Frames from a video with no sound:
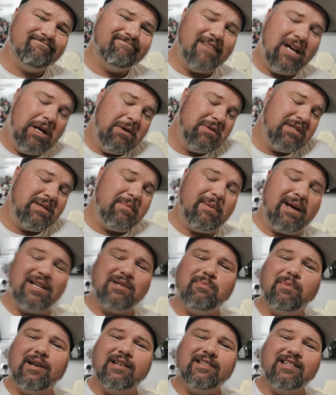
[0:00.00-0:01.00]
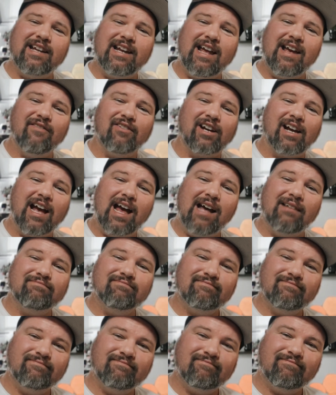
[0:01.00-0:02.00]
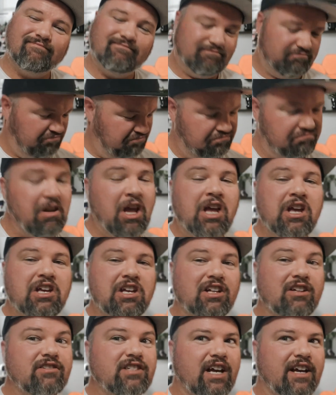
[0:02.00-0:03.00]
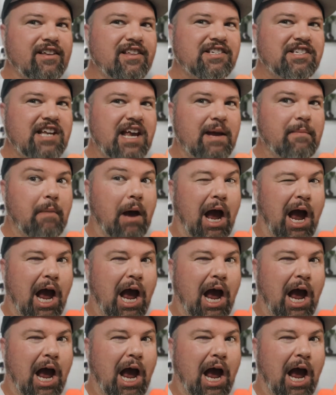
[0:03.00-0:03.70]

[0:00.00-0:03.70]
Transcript: I was the best present he ever got. He'll tell you the same.